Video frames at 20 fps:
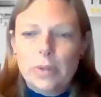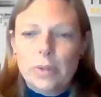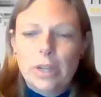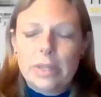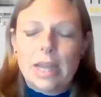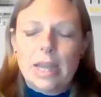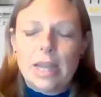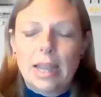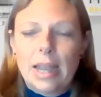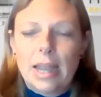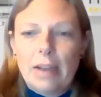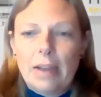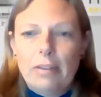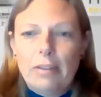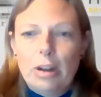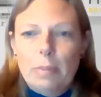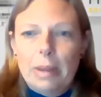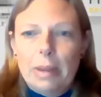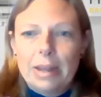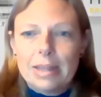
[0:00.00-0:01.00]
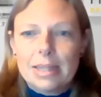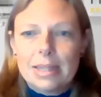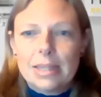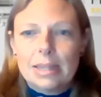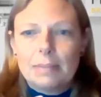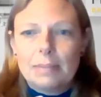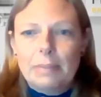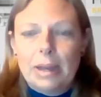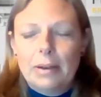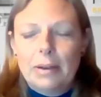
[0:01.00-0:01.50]
saying, Karen, about
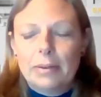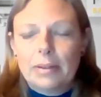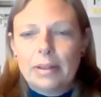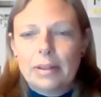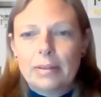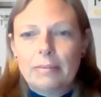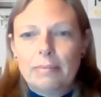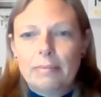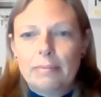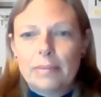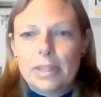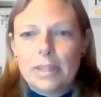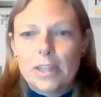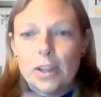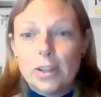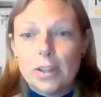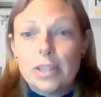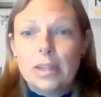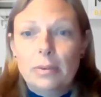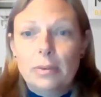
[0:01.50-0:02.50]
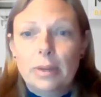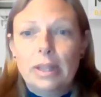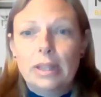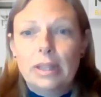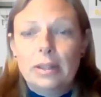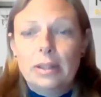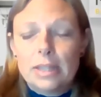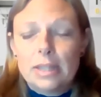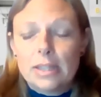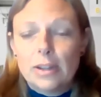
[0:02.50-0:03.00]

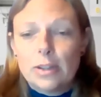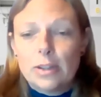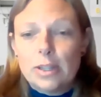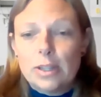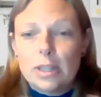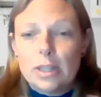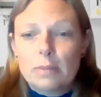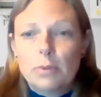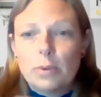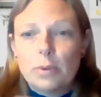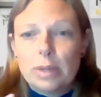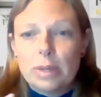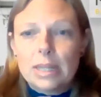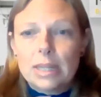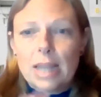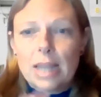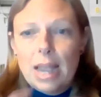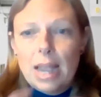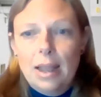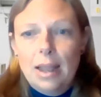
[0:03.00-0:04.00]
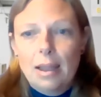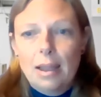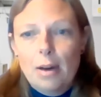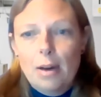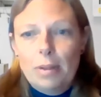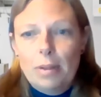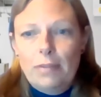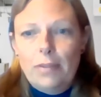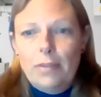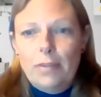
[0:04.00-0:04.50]
starting small and scaling
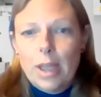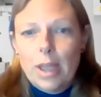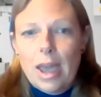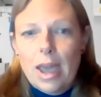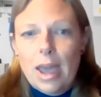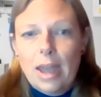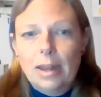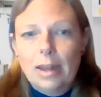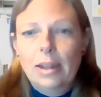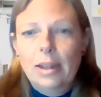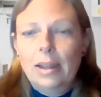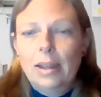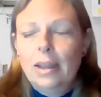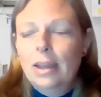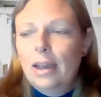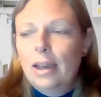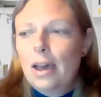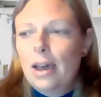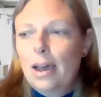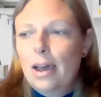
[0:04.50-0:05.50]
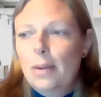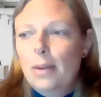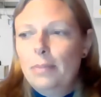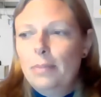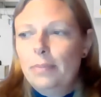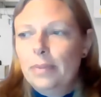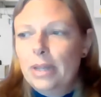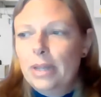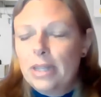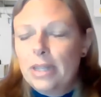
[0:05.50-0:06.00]
up if you can,
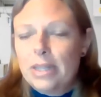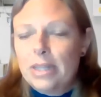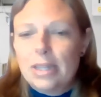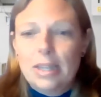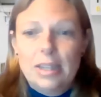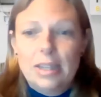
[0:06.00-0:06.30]
is